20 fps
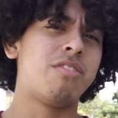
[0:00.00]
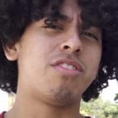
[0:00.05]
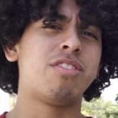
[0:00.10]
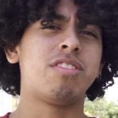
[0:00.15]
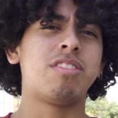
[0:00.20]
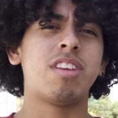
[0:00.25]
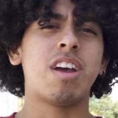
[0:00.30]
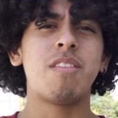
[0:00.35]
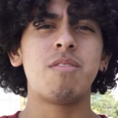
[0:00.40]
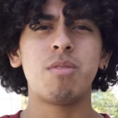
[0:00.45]

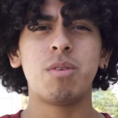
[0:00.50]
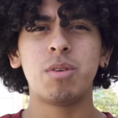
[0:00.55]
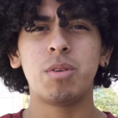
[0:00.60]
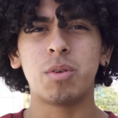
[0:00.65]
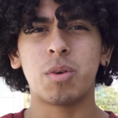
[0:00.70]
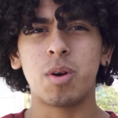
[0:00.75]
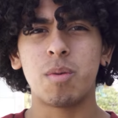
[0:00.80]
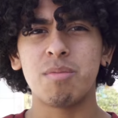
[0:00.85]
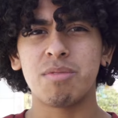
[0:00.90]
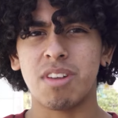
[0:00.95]
several
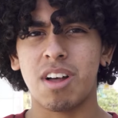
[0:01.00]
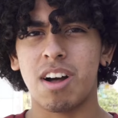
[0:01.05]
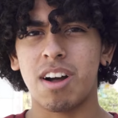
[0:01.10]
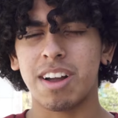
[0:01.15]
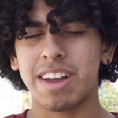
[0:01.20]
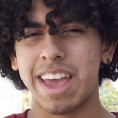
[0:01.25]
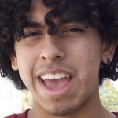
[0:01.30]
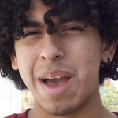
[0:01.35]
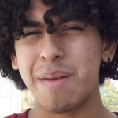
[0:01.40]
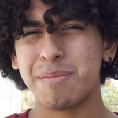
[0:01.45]
dorms
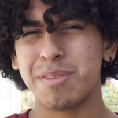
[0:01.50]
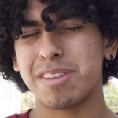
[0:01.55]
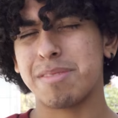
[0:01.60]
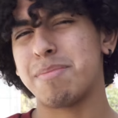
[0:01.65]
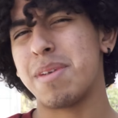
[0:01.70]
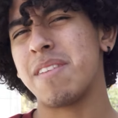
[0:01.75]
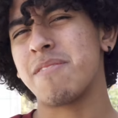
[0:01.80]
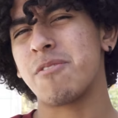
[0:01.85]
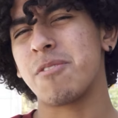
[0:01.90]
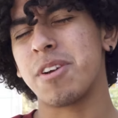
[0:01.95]
on campus
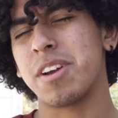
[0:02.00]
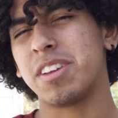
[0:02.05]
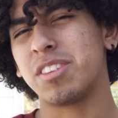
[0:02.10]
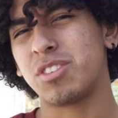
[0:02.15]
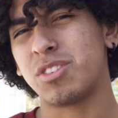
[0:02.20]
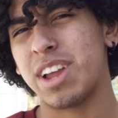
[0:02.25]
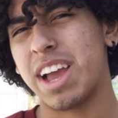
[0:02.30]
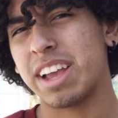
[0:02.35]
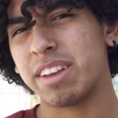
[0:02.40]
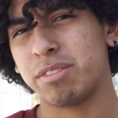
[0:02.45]
meant for
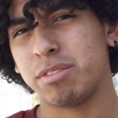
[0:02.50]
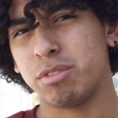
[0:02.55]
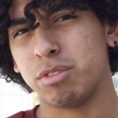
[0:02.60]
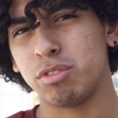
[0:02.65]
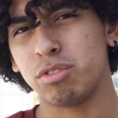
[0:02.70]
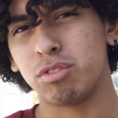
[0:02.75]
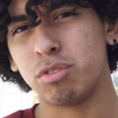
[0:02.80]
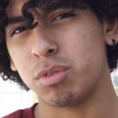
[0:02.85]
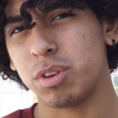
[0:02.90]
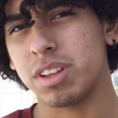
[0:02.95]
international
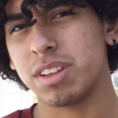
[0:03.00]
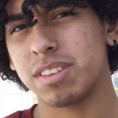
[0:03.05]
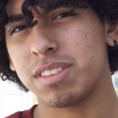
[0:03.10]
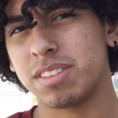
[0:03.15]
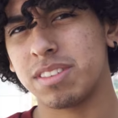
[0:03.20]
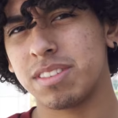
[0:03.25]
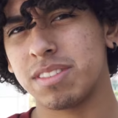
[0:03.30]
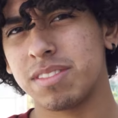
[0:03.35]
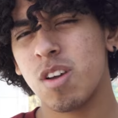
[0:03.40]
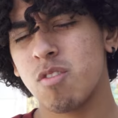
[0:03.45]

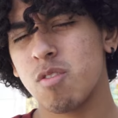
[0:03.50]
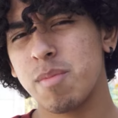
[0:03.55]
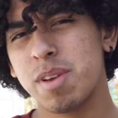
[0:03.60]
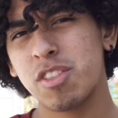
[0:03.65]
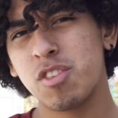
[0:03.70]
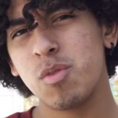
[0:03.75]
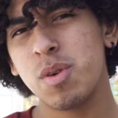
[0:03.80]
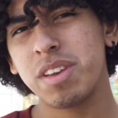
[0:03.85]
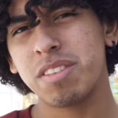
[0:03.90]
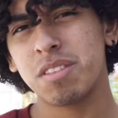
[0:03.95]
students. For my
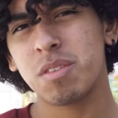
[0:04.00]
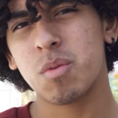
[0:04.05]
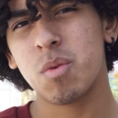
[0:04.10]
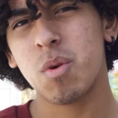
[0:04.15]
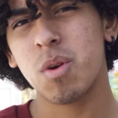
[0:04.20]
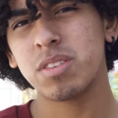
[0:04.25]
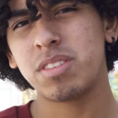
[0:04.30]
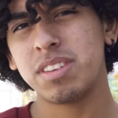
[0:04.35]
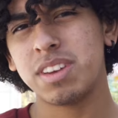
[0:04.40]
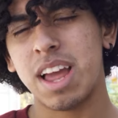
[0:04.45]
2 weeks in
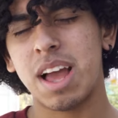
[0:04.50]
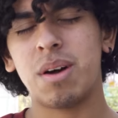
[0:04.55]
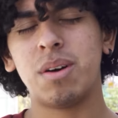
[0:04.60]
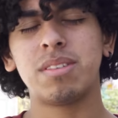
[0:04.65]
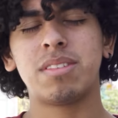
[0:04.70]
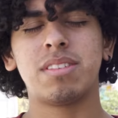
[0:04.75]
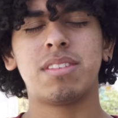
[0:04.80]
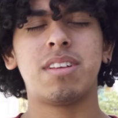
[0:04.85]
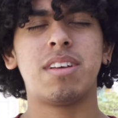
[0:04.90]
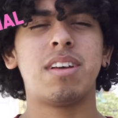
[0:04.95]
quarantine, I
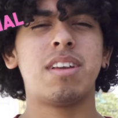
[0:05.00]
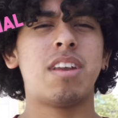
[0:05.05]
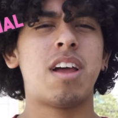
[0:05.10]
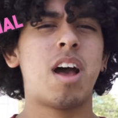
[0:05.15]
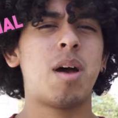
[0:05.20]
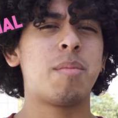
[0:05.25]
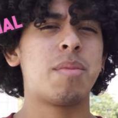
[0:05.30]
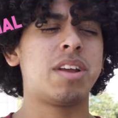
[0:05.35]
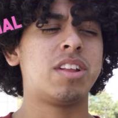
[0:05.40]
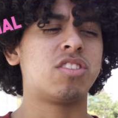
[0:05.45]
was in the
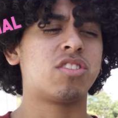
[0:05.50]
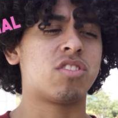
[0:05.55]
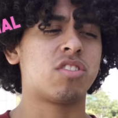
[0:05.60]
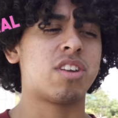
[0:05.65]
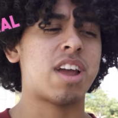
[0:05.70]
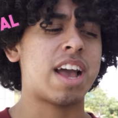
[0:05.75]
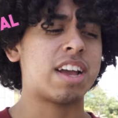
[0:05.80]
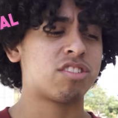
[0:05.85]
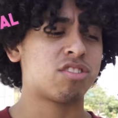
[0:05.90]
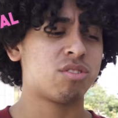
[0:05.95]
Anam
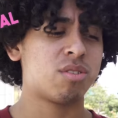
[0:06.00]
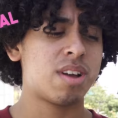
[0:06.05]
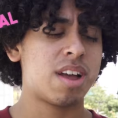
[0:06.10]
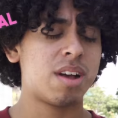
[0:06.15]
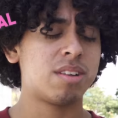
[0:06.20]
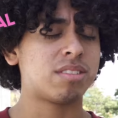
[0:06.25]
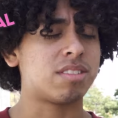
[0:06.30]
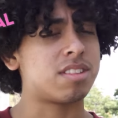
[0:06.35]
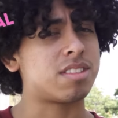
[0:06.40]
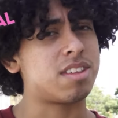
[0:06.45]
International
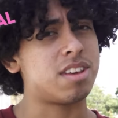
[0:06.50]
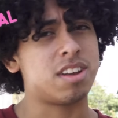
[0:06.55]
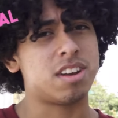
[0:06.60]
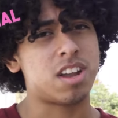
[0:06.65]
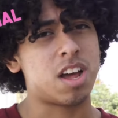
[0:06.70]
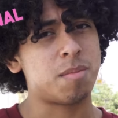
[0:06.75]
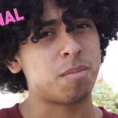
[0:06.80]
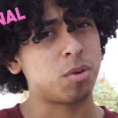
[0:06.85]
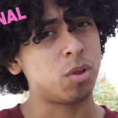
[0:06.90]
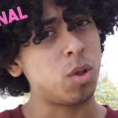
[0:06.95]
House, not the
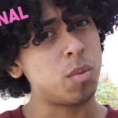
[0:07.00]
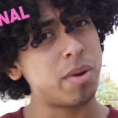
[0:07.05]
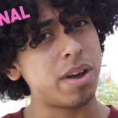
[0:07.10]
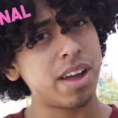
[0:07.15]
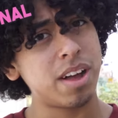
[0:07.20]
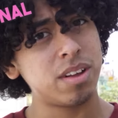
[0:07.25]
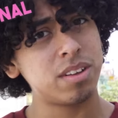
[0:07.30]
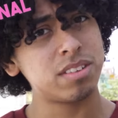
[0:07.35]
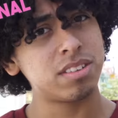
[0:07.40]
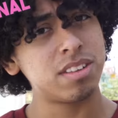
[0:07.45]
Anam Global
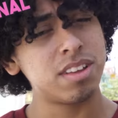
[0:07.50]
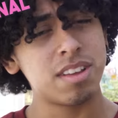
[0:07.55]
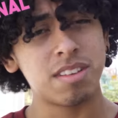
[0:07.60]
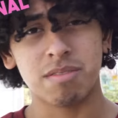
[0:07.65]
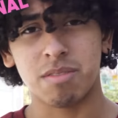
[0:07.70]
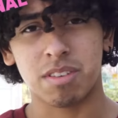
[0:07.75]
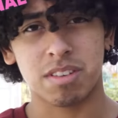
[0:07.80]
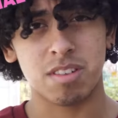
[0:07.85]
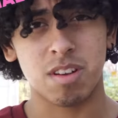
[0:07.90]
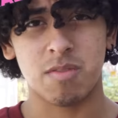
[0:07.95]
House,
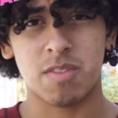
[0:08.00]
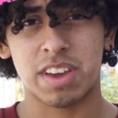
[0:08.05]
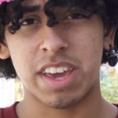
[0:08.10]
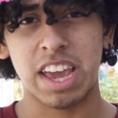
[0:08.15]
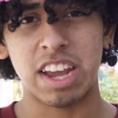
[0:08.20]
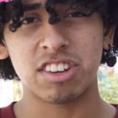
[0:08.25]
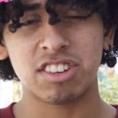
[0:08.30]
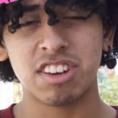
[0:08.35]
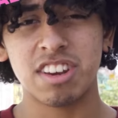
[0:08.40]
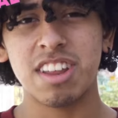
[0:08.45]
for
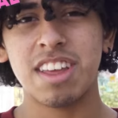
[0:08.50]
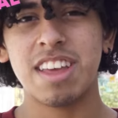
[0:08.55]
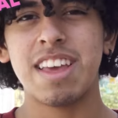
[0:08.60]
clarification.